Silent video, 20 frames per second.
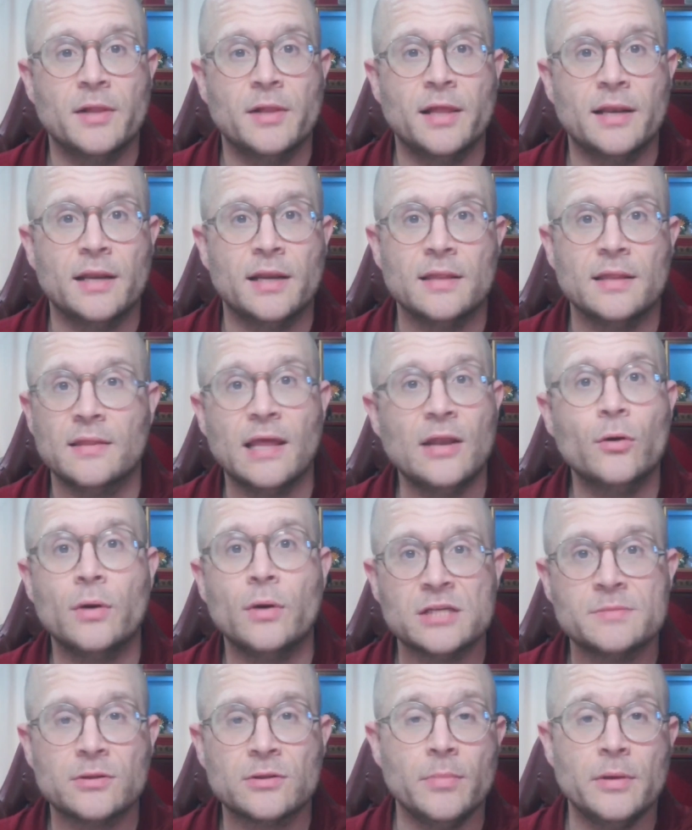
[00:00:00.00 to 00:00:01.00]
They don't expect there
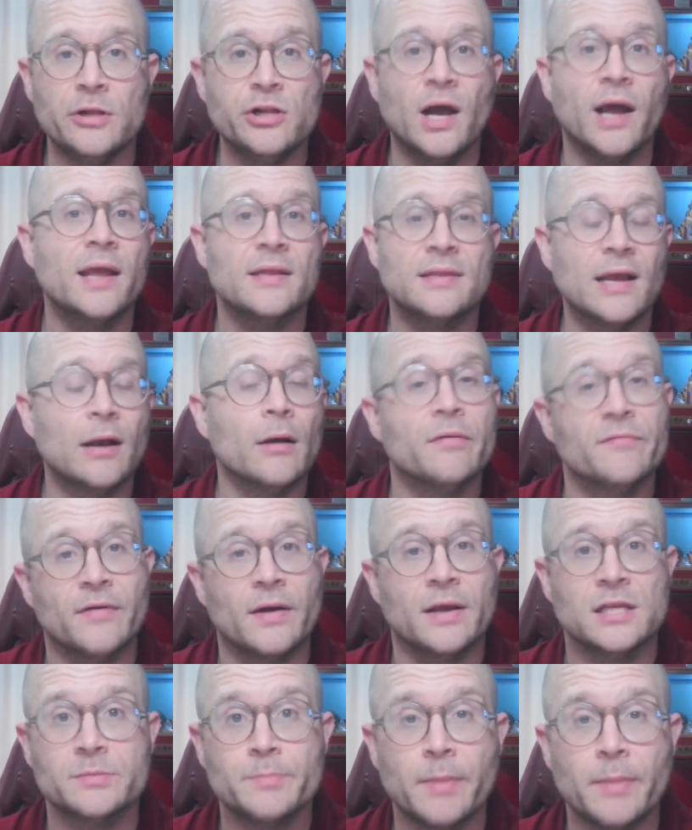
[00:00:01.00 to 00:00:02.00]
to be giant, terrifying
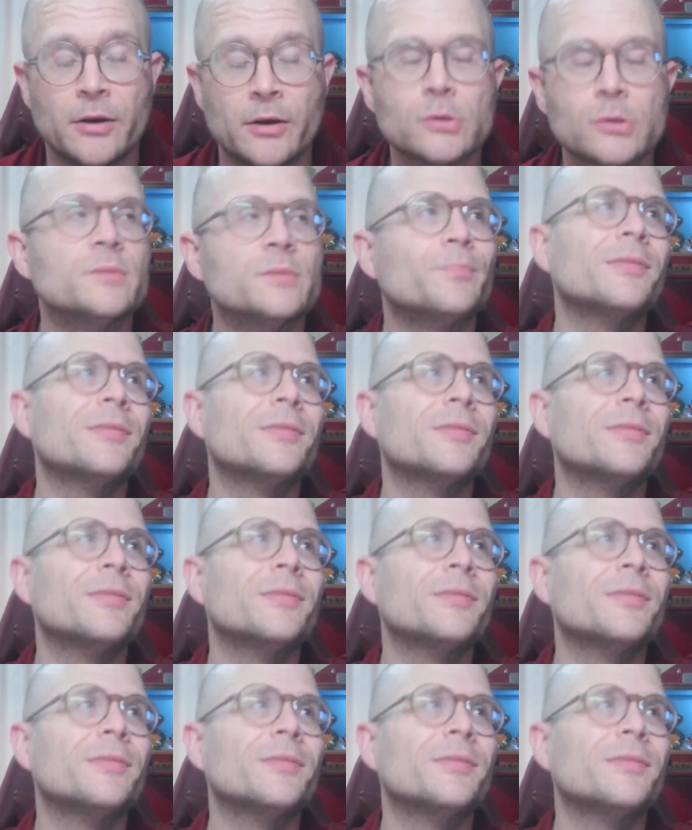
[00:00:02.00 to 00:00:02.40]
spiders.